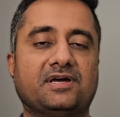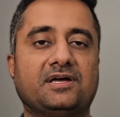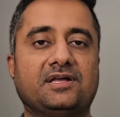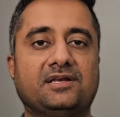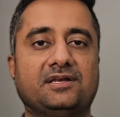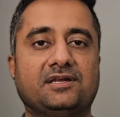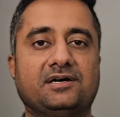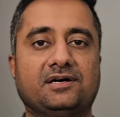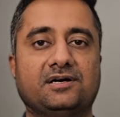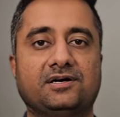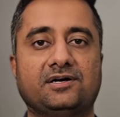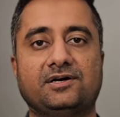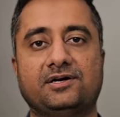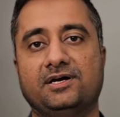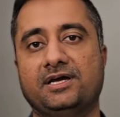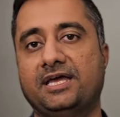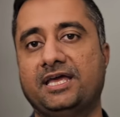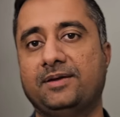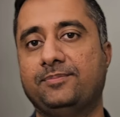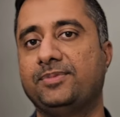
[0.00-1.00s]
and
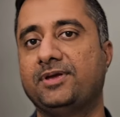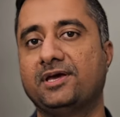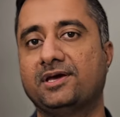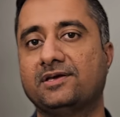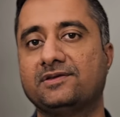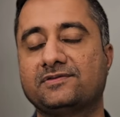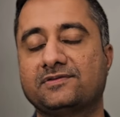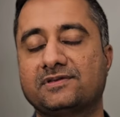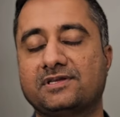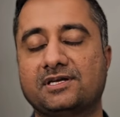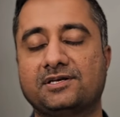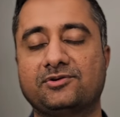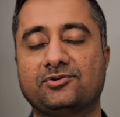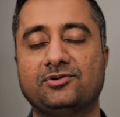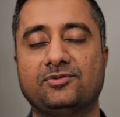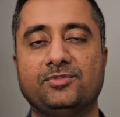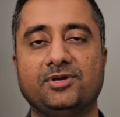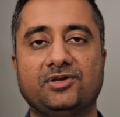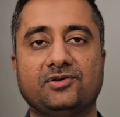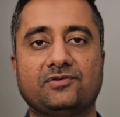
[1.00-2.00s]
APIs that
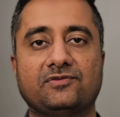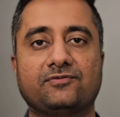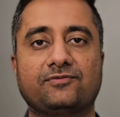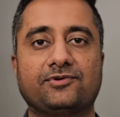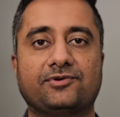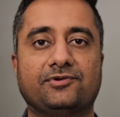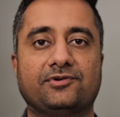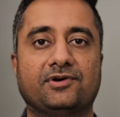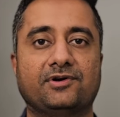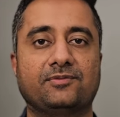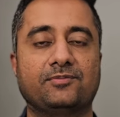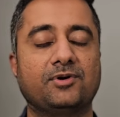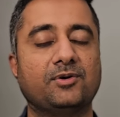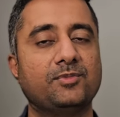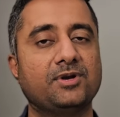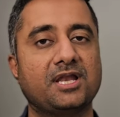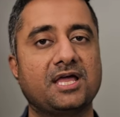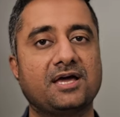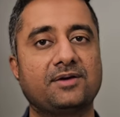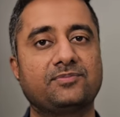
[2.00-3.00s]
could be used for your
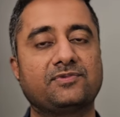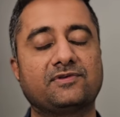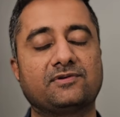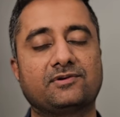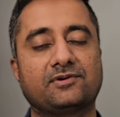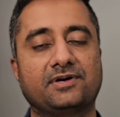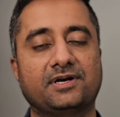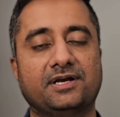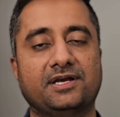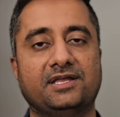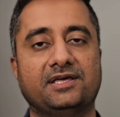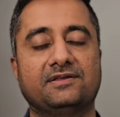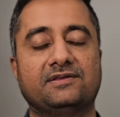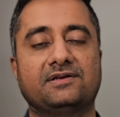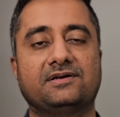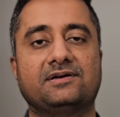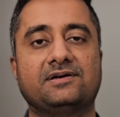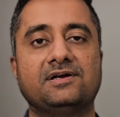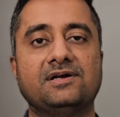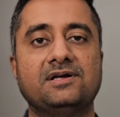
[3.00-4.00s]
mobile apps or any
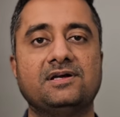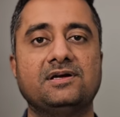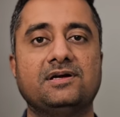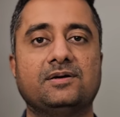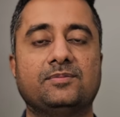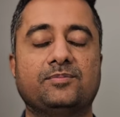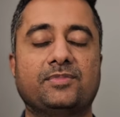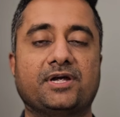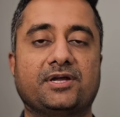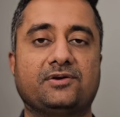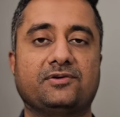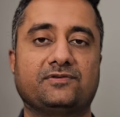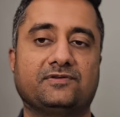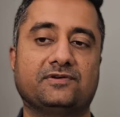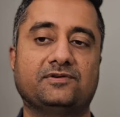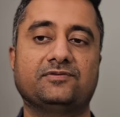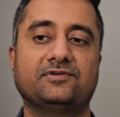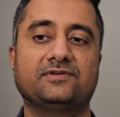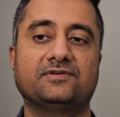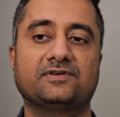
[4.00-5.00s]
other
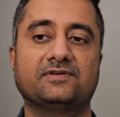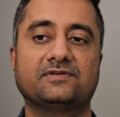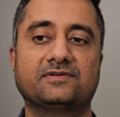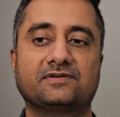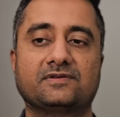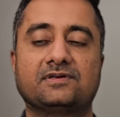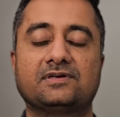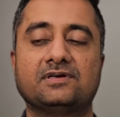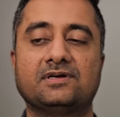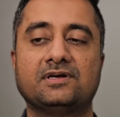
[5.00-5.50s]
microservices.